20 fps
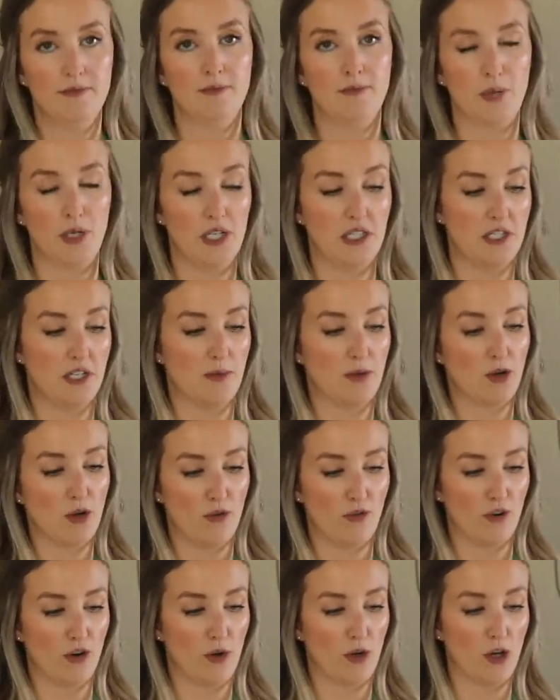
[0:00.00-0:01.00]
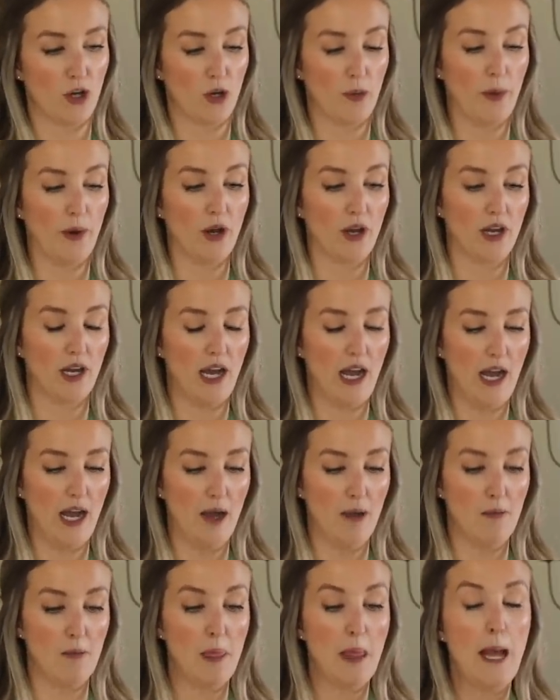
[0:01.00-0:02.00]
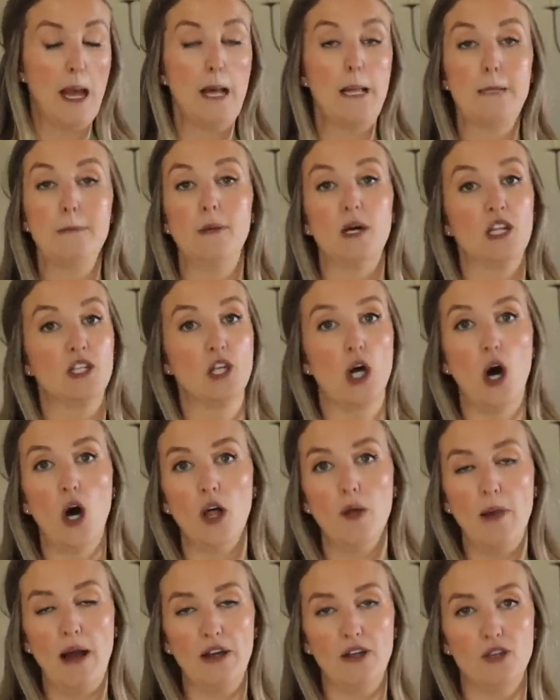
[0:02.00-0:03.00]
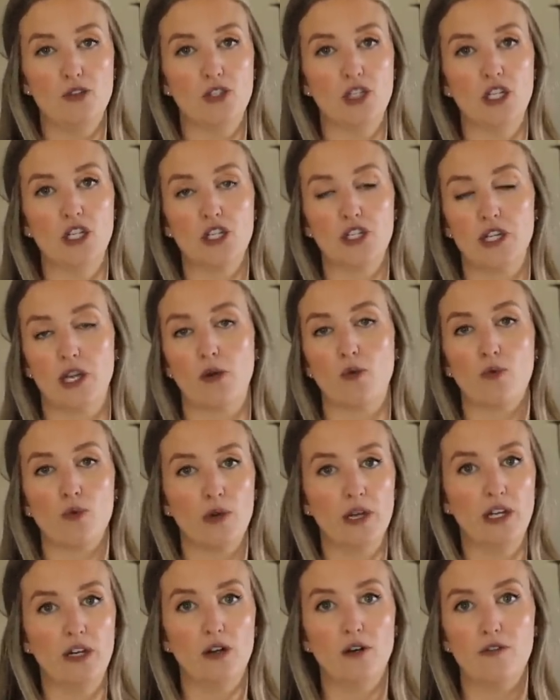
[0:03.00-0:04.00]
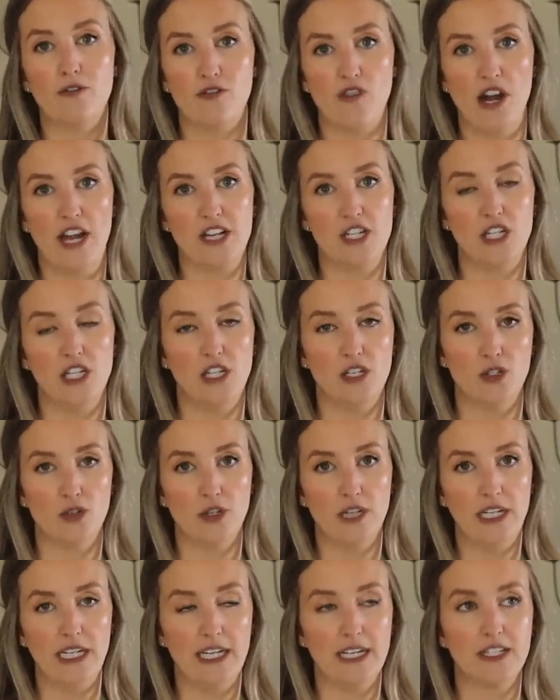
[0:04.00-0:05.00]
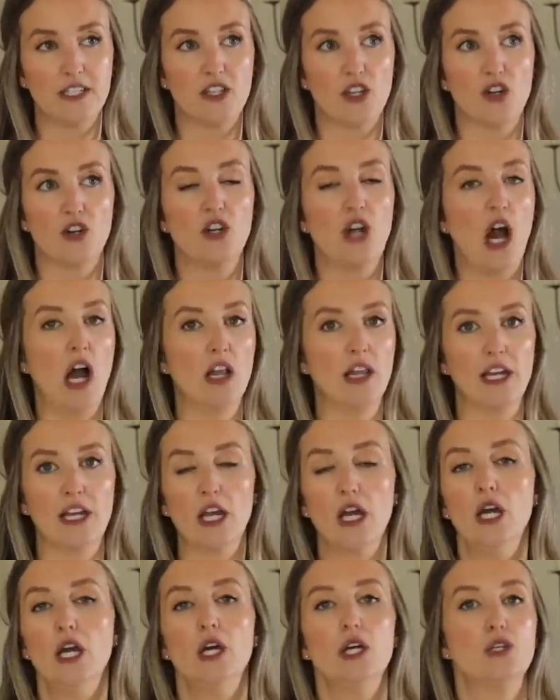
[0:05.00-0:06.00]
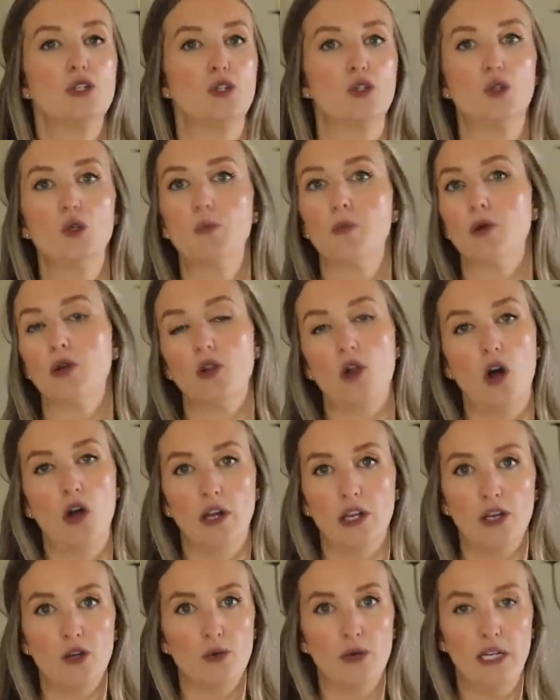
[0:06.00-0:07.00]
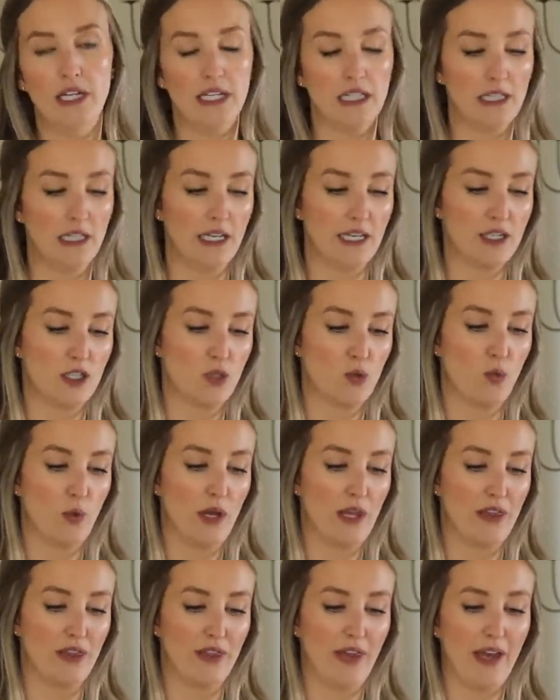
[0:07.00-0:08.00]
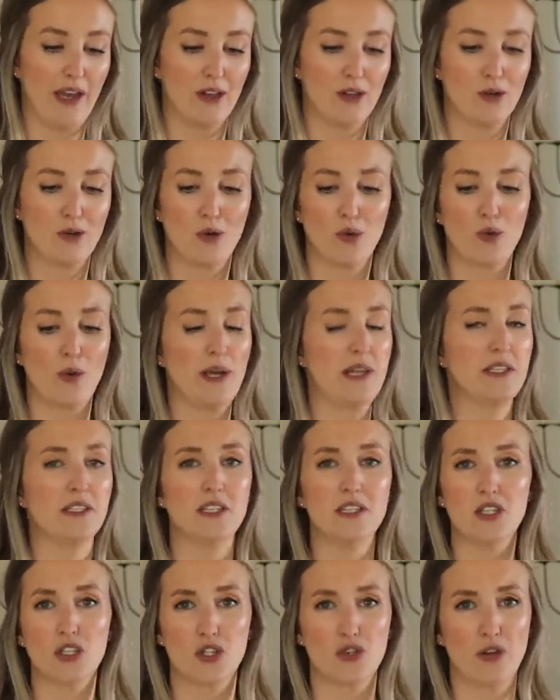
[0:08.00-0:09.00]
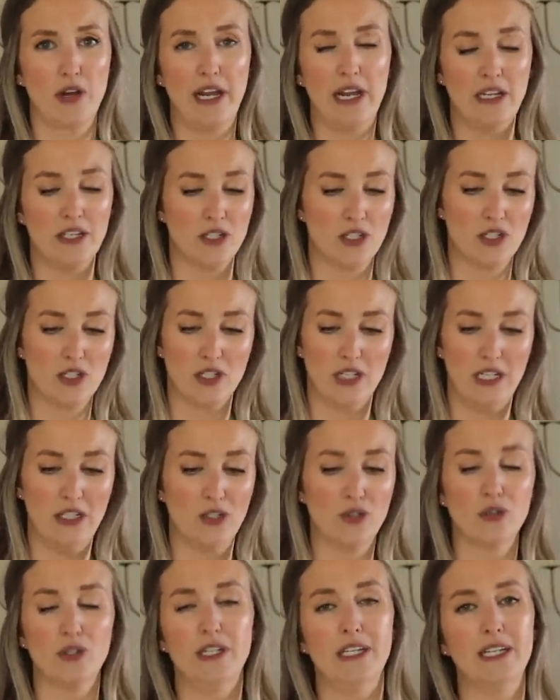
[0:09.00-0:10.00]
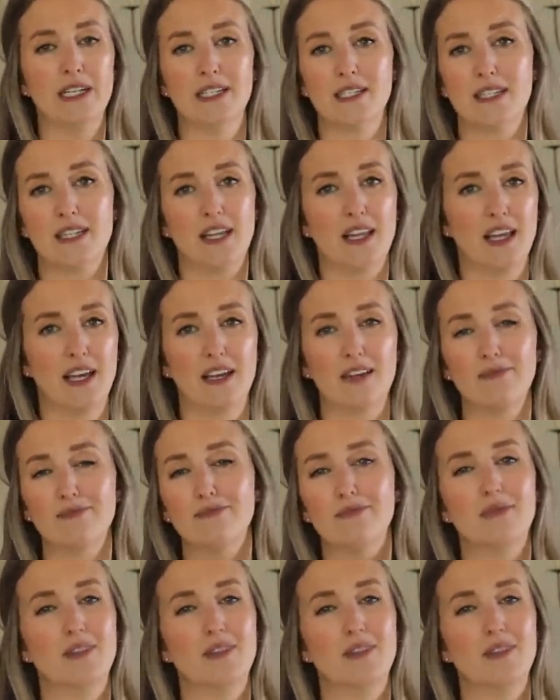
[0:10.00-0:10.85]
Pretty typical for a cookbook. But it's all about using just like real fresh ingredients. They're not like super long ingredient lists with like crazy strange ingredients that like